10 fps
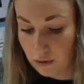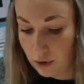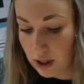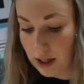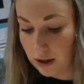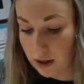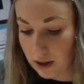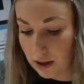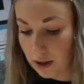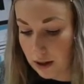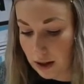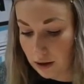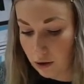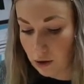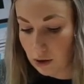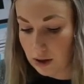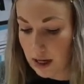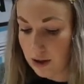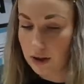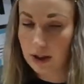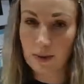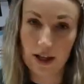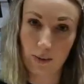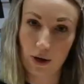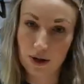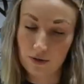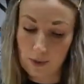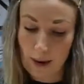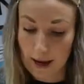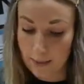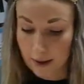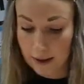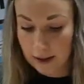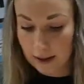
done it in the corner there just to make the most of the paper.